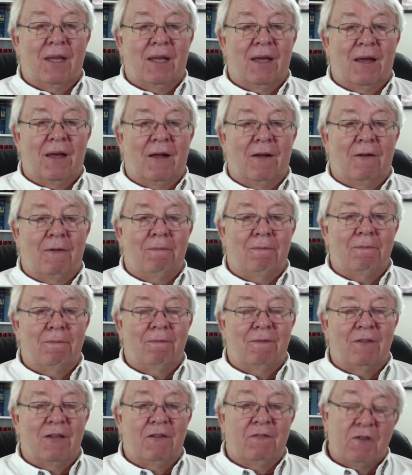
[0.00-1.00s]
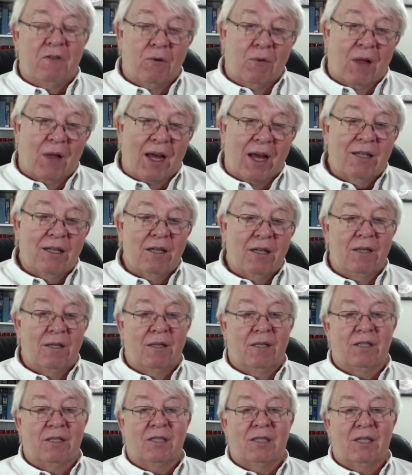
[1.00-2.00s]
Uh, if you liked
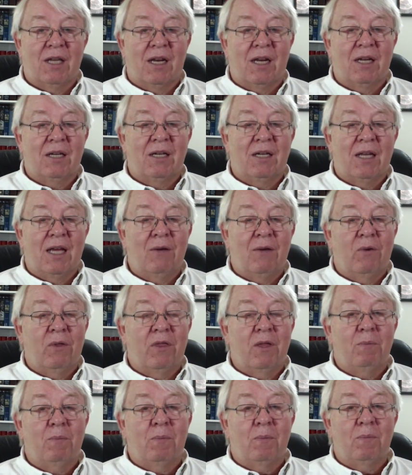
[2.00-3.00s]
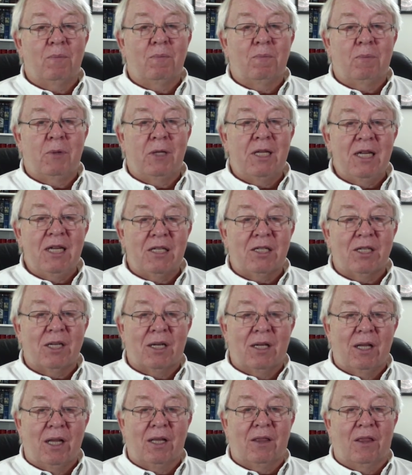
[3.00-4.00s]
this study today, well, then please
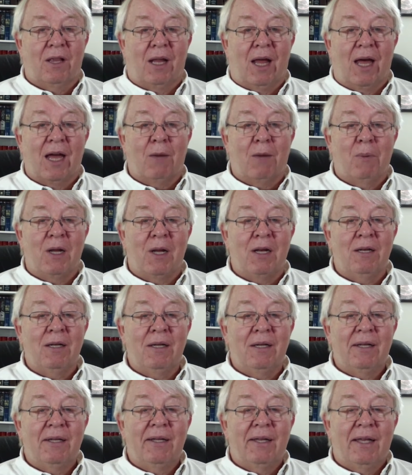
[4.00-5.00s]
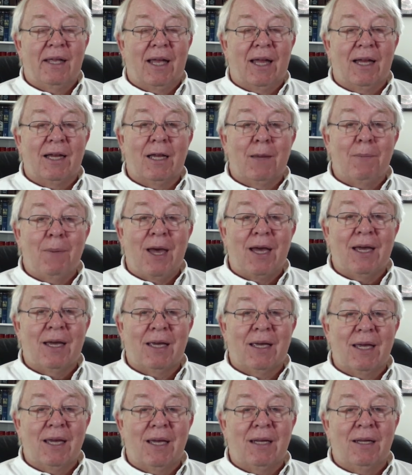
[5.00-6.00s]
click the like button and come
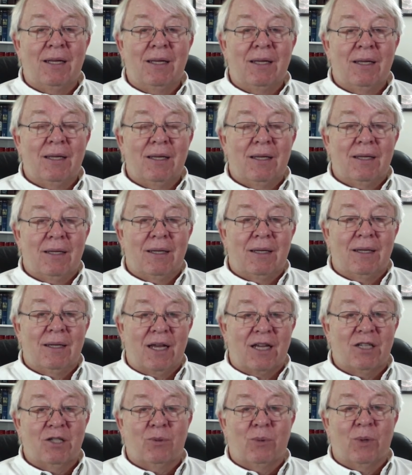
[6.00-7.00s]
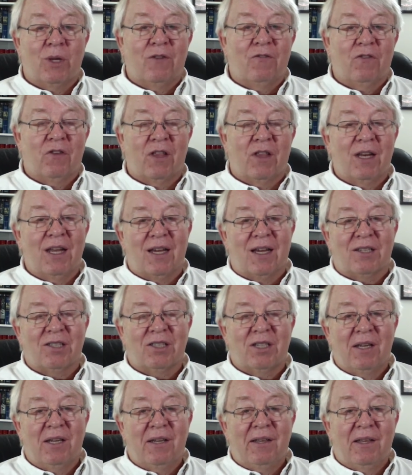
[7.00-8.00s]
back again next week for the
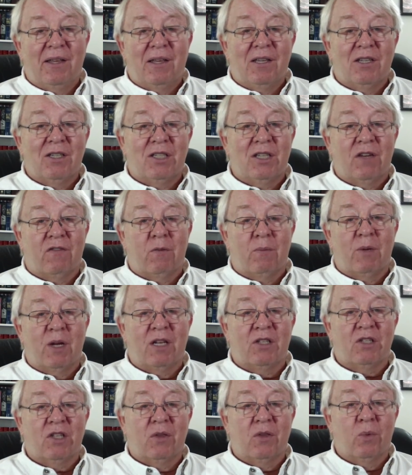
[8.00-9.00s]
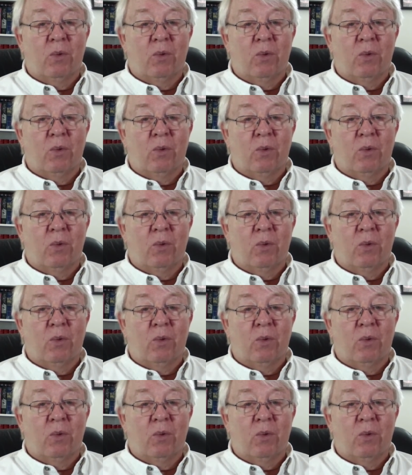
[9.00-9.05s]
next seven minutes in